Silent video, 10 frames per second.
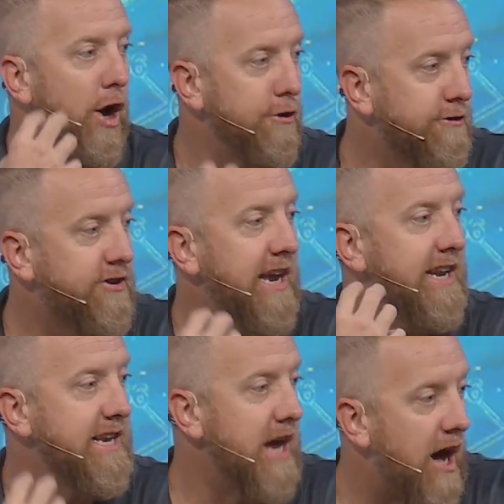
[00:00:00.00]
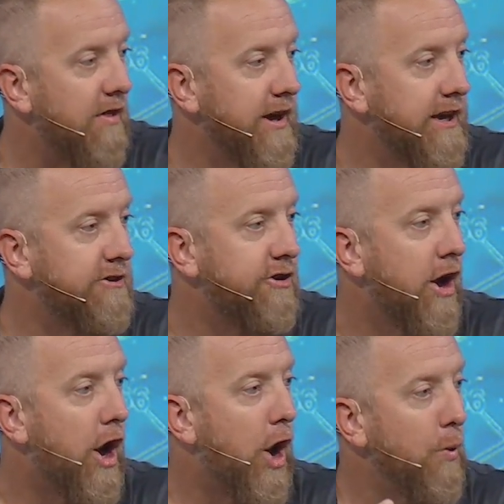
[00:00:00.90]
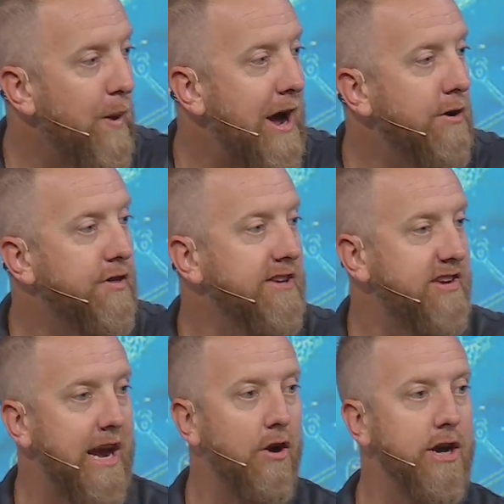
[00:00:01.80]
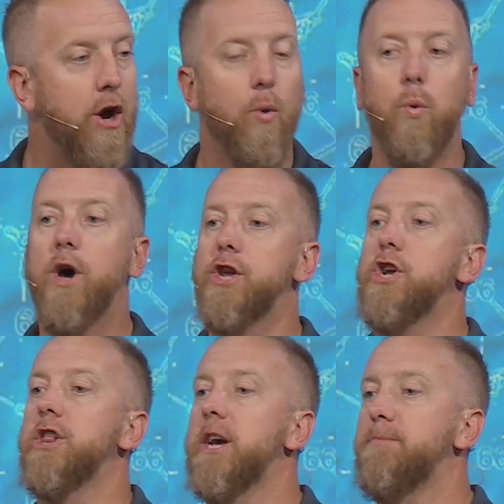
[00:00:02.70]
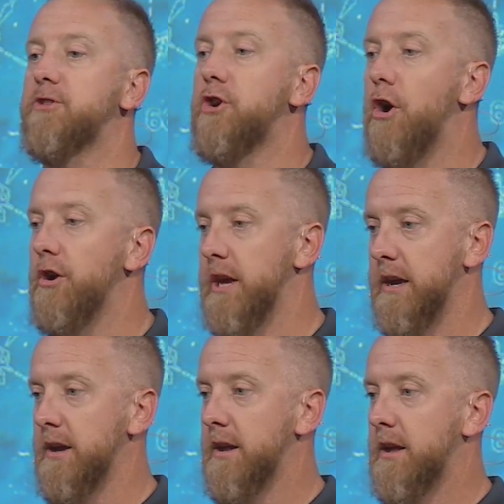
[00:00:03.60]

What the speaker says: understanding, knowledge around this area? What are your lips guarding?